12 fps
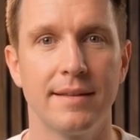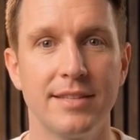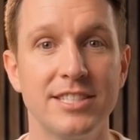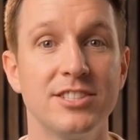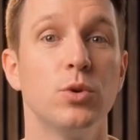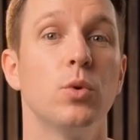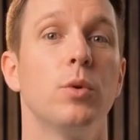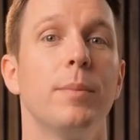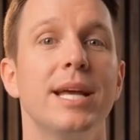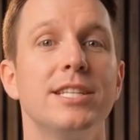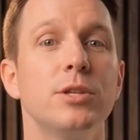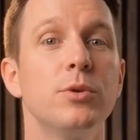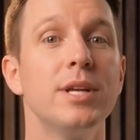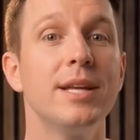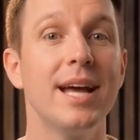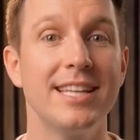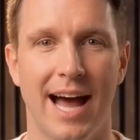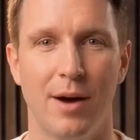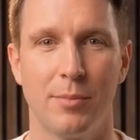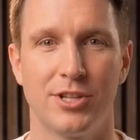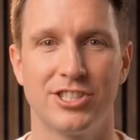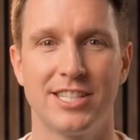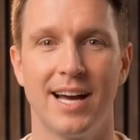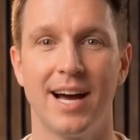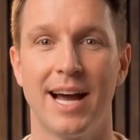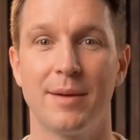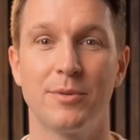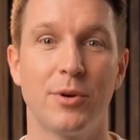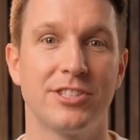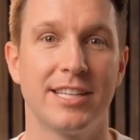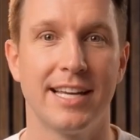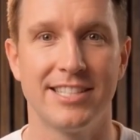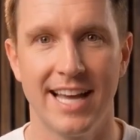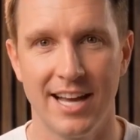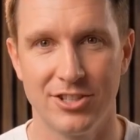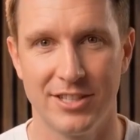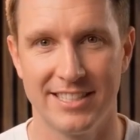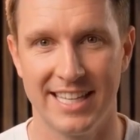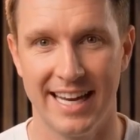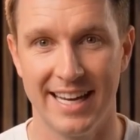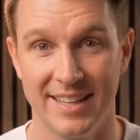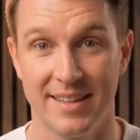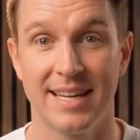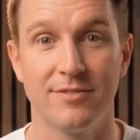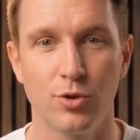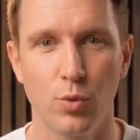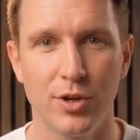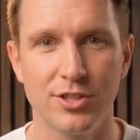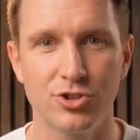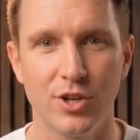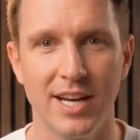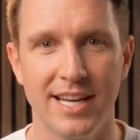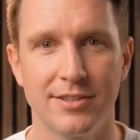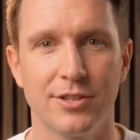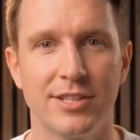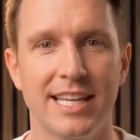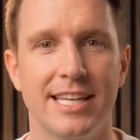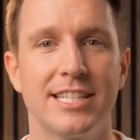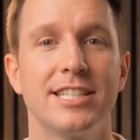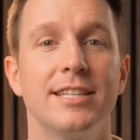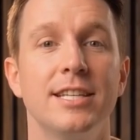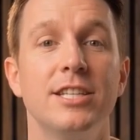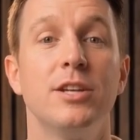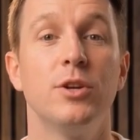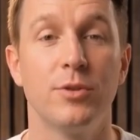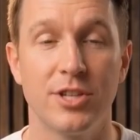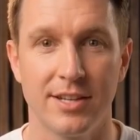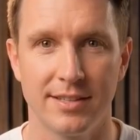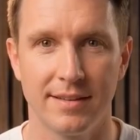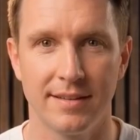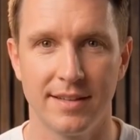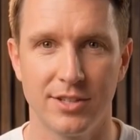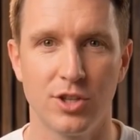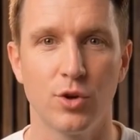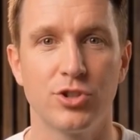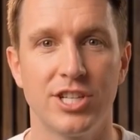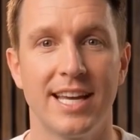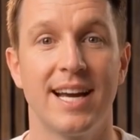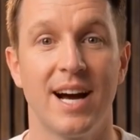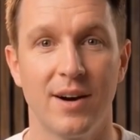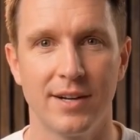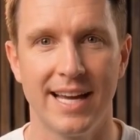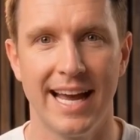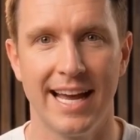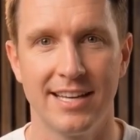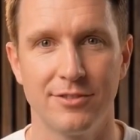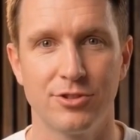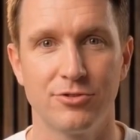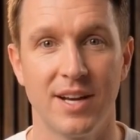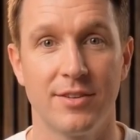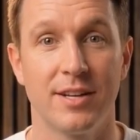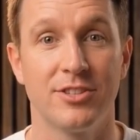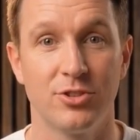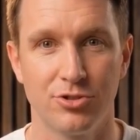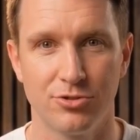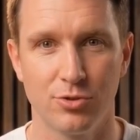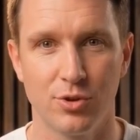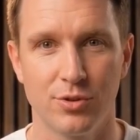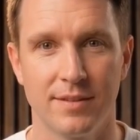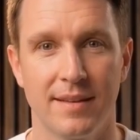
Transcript: This tool makes you realize how much time those things actually take. If you want to try it, the link is in the description. Go check it out. And if you found this useful,